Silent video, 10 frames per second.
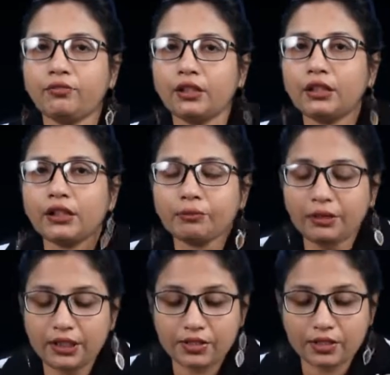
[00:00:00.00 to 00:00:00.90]
the
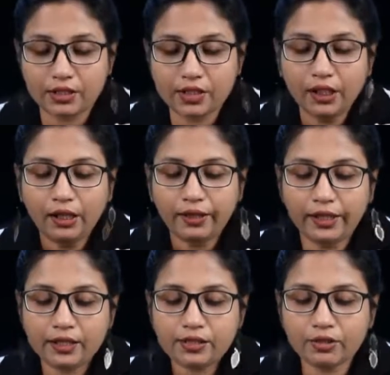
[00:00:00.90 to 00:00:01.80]
ministers.
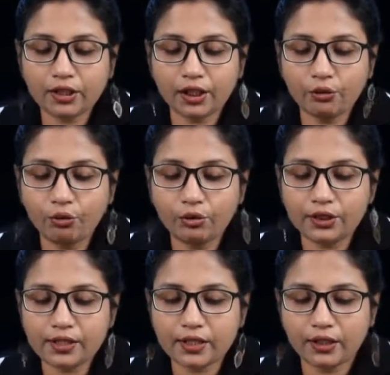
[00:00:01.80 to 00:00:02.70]
Next, that oath
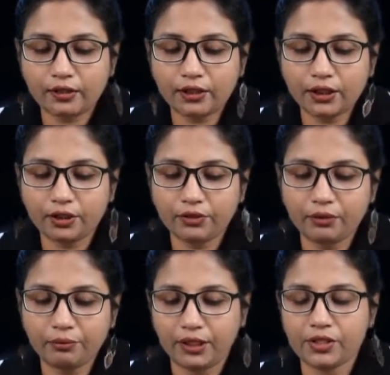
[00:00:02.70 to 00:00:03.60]
and salary of the
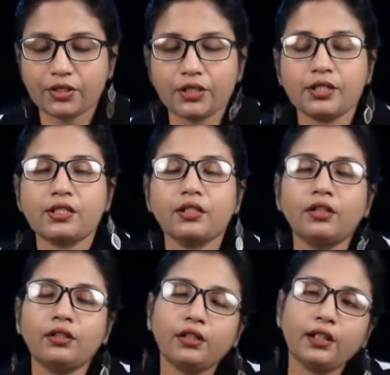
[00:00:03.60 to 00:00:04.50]
ministers.
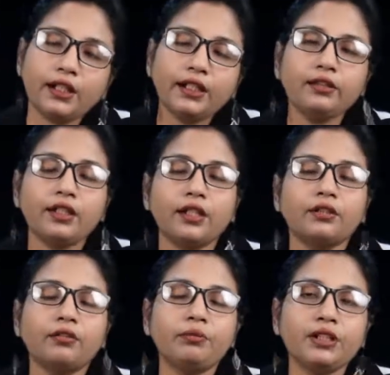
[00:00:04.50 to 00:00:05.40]
Again, that
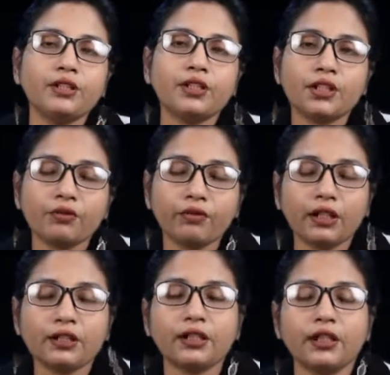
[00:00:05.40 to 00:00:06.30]
a minister
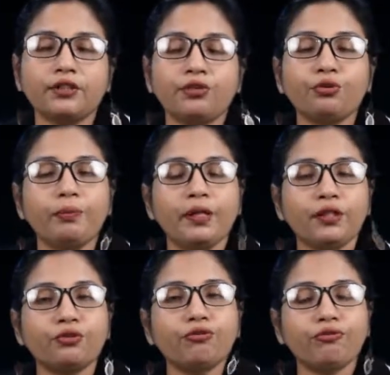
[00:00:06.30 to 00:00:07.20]
swears that to bear
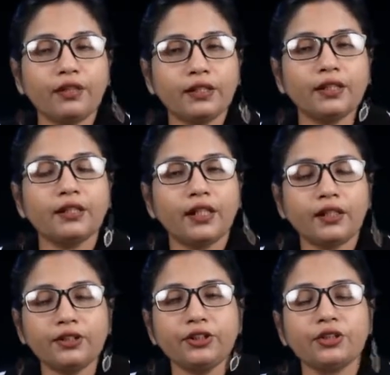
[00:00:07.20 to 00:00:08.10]
true faith and
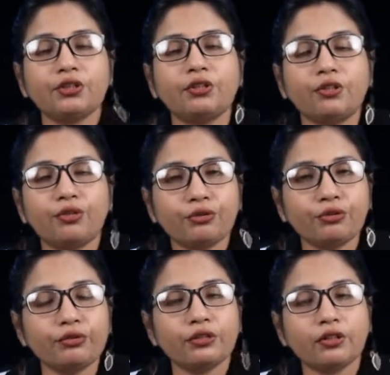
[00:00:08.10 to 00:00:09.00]
allegiance to the
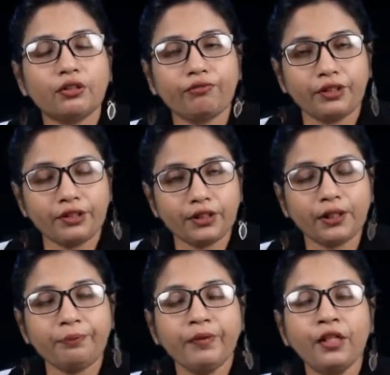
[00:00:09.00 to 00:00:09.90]
Constitution of
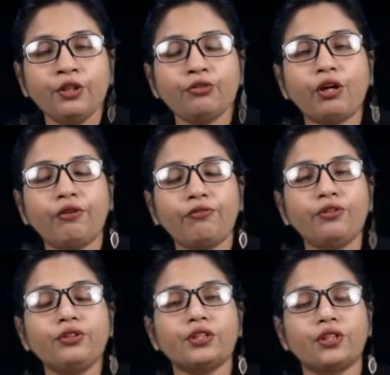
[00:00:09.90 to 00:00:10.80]
India, to
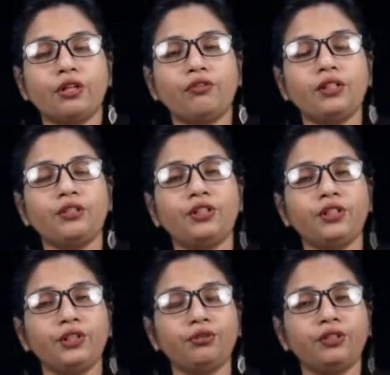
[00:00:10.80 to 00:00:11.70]
uphold the sovereignty,
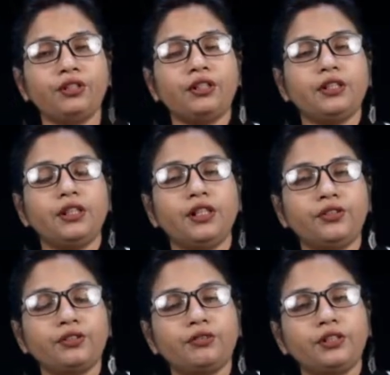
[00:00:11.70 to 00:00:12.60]
unity,
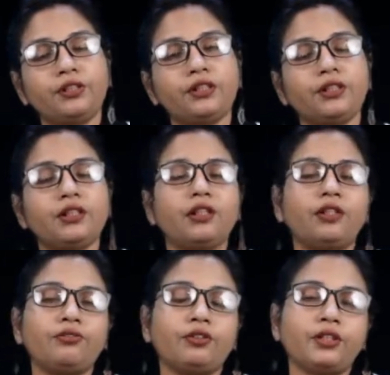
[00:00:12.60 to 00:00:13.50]
integrity
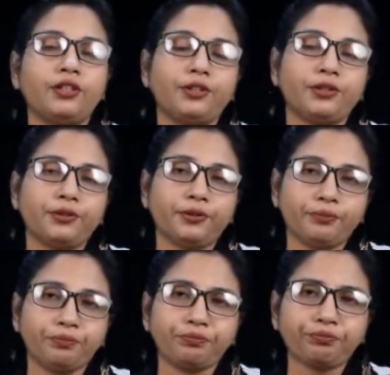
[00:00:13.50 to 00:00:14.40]
of the